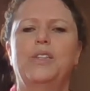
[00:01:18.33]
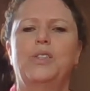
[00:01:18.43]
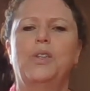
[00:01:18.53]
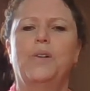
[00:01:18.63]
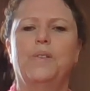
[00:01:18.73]

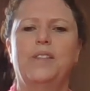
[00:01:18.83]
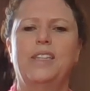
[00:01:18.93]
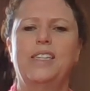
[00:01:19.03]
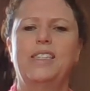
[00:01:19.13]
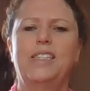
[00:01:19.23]
So
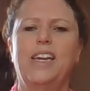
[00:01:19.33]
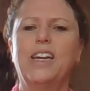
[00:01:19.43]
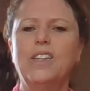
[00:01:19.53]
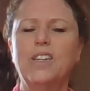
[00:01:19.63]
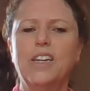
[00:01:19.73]
let's
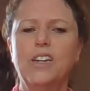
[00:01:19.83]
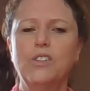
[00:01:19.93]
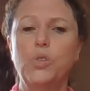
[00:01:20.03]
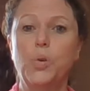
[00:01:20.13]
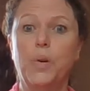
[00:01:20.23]
take a look at
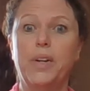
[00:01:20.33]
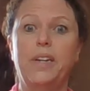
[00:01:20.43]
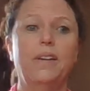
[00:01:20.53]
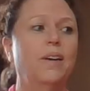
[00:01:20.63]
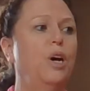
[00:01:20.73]
our
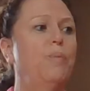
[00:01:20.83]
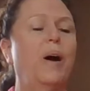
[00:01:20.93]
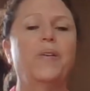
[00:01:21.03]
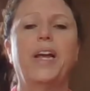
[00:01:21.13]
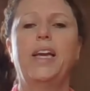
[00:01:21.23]
story
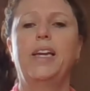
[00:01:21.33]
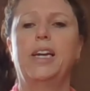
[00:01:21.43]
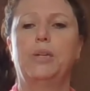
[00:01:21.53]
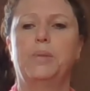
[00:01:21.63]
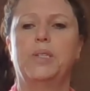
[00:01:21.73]
about
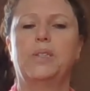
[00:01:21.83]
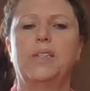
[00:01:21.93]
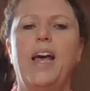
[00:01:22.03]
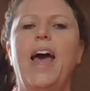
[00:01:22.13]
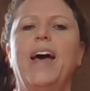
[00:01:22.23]

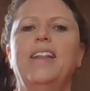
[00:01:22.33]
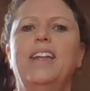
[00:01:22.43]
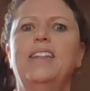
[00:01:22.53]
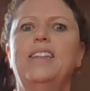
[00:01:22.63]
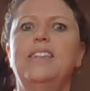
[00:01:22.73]
animals and
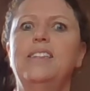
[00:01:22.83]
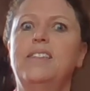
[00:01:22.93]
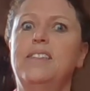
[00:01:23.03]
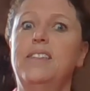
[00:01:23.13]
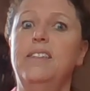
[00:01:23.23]
then
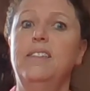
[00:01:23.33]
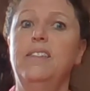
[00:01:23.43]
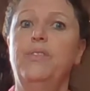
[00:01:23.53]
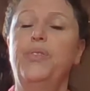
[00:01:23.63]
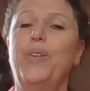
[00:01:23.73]
listen
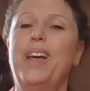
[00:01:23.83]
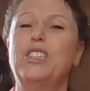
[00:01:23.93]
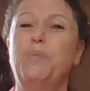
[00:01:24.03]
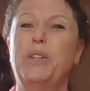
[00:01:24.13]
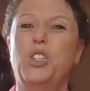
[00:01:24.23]
for
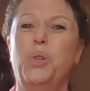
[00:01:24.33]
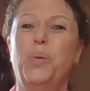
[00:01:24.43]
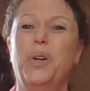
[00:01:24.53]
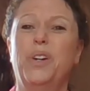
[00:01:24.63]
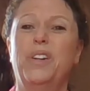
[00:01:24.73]
that special
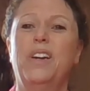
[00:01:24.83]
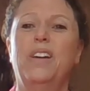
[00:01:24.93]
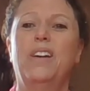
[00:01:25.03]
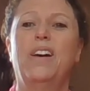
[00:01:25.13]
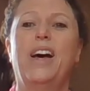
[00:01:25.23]
word,
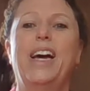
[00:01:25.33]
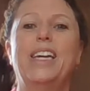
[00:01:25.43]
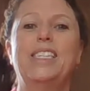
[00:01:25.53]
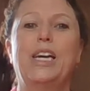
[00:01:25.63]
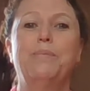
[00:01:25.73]

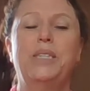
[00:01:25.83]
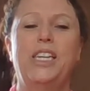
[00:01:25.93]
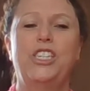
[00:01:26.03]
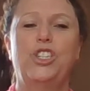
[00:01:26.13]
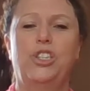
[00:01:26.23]

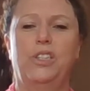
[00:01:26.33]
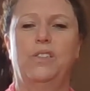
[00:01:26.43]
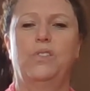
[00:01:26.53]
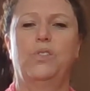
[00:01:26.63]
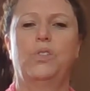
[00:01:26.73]

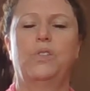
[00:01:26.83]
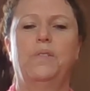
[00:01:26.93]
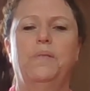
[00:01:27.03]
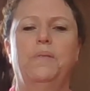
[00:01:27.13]
adaptations.